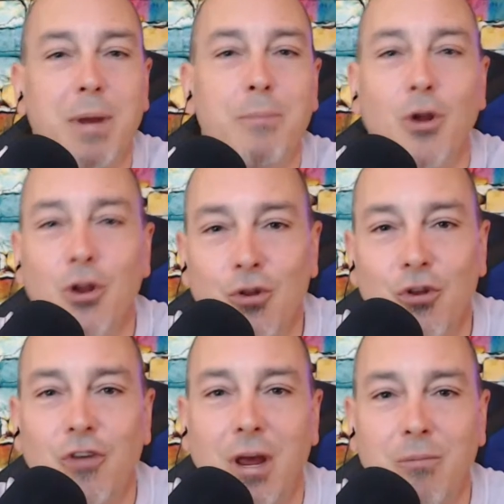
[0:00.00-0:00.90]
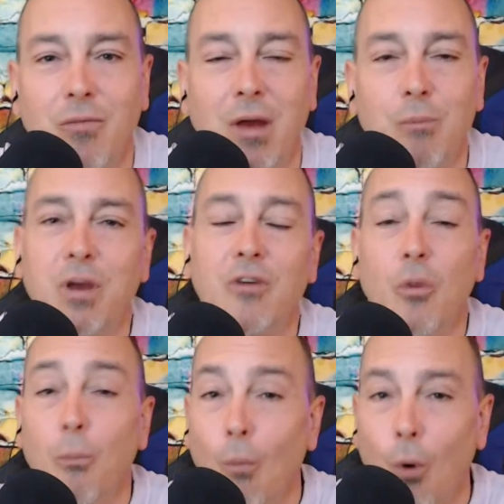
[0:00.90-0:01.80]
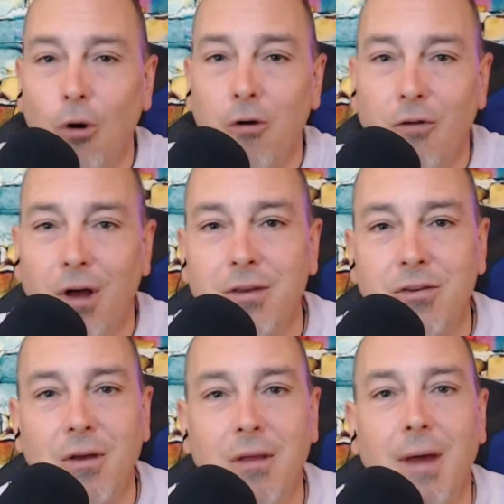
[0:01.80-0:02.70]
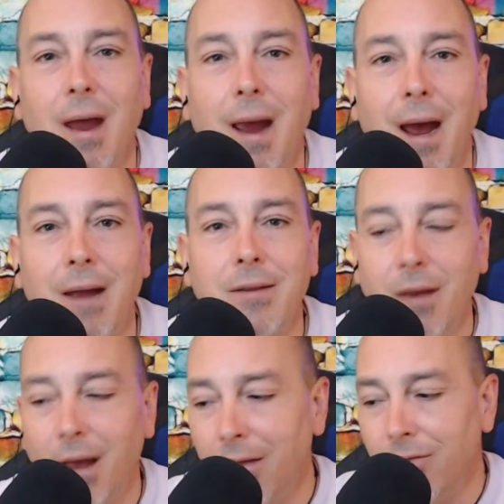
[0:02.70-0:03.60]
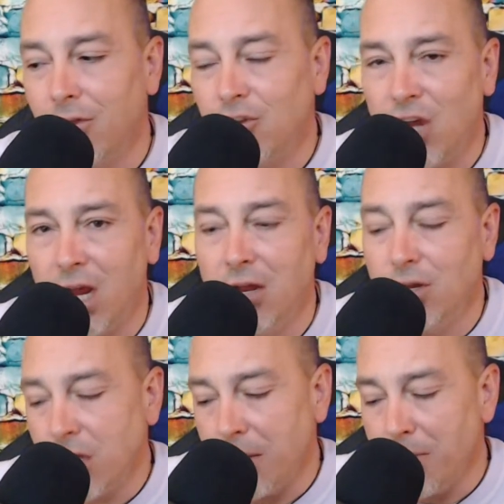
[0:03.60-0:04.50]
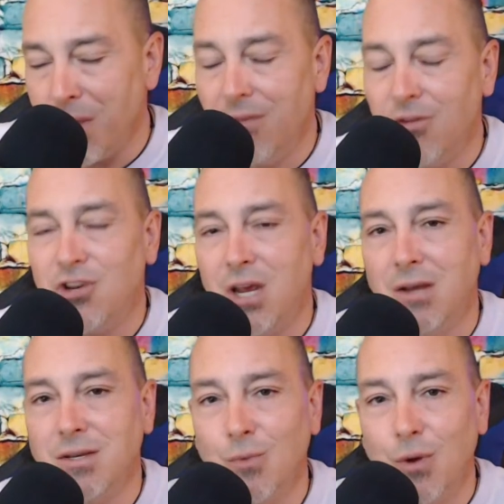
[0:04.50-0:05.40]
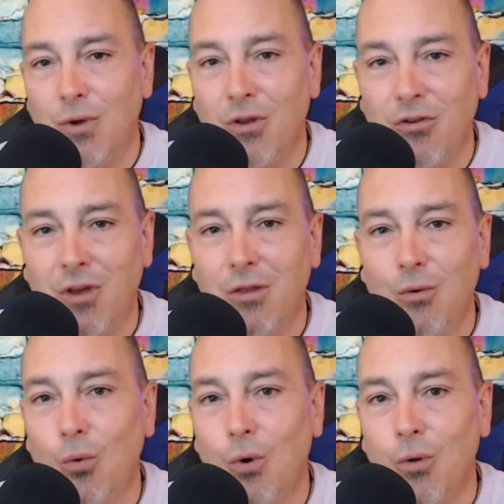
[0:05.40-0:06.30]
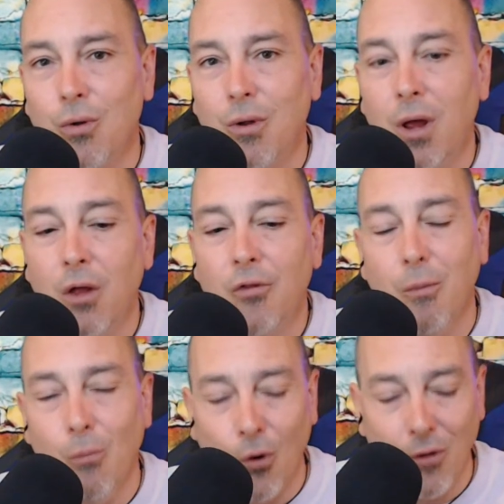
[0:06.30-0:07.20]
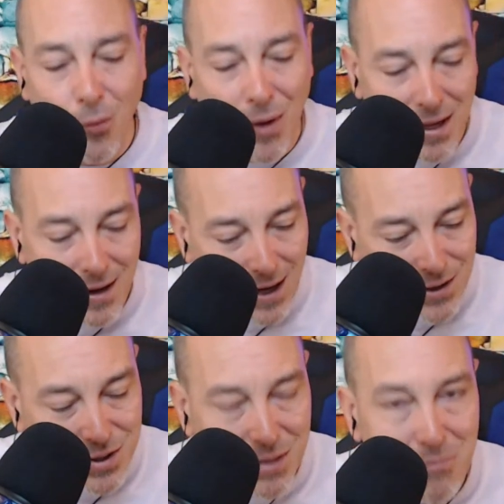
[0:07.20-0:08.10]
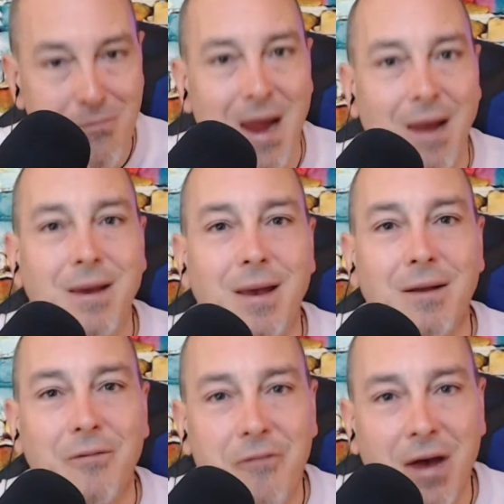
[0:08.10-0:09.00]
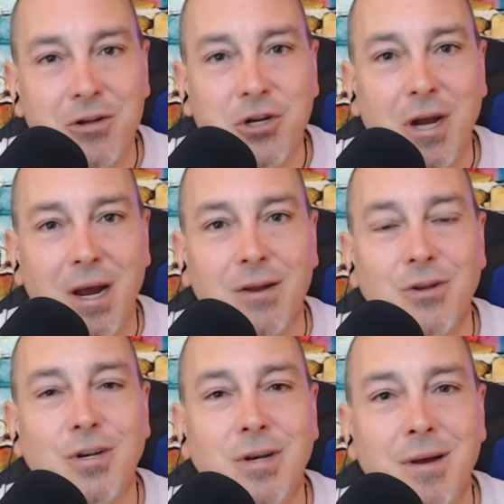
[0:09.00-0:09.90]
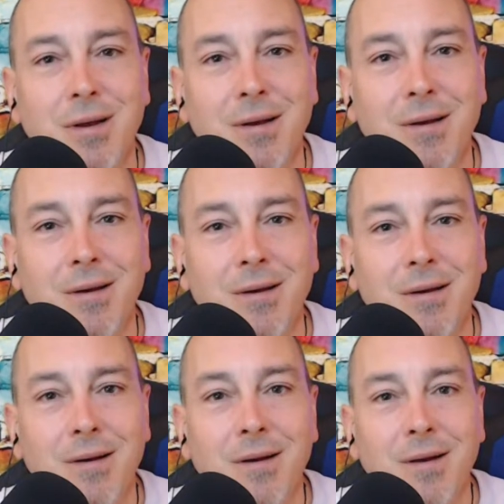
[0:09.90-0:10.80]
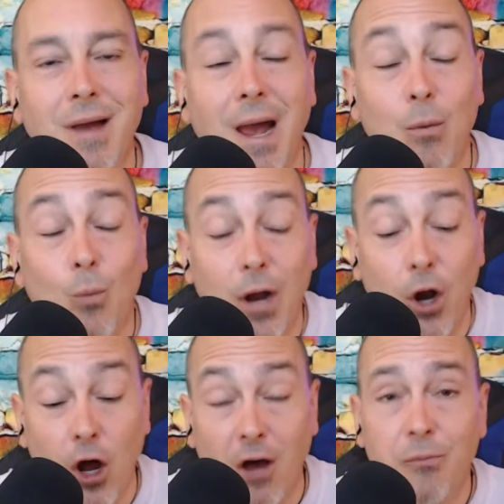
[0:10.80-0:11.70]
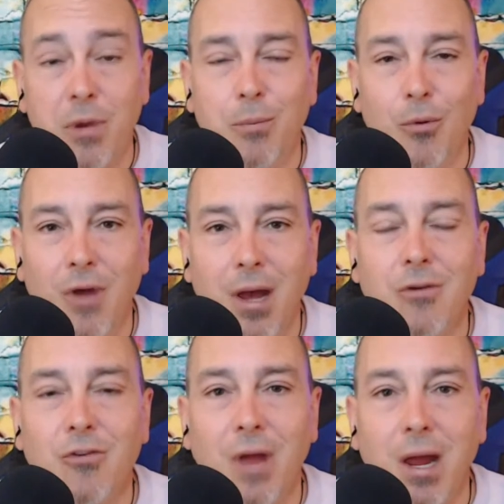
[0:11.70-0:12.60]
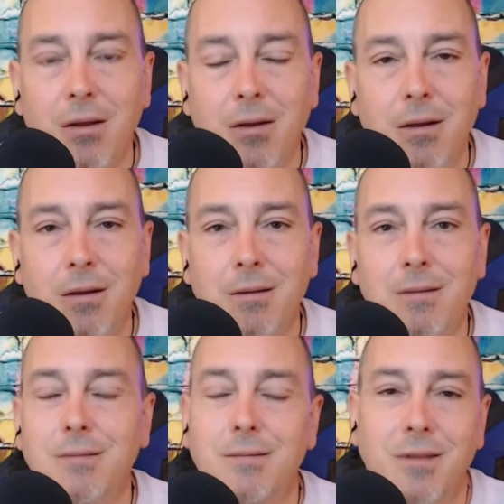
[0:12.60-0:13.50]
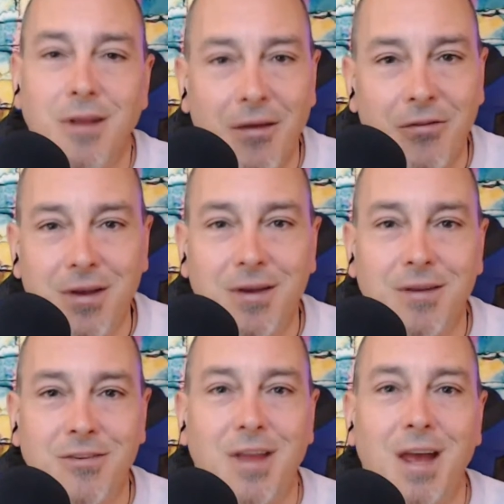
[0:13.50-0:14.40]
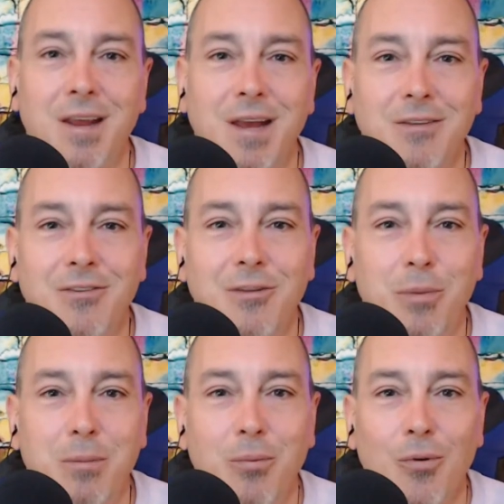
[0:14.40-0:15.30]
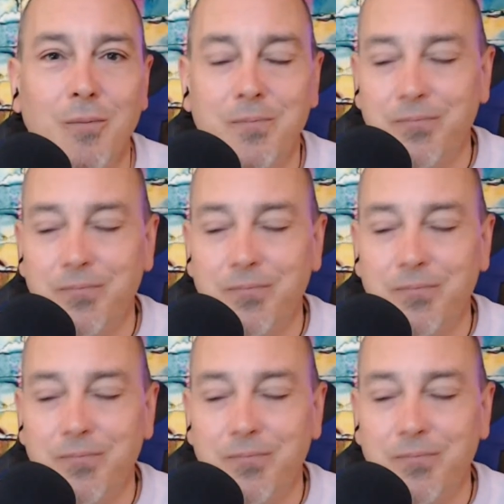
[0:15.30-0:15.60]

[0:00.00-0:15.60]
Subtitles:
people to do the same thing, because the more of us that act as the change and be the change that we want to see in the world, the more that we can actually make and affect change. And when enough people take a stand, nothing can stand against the people.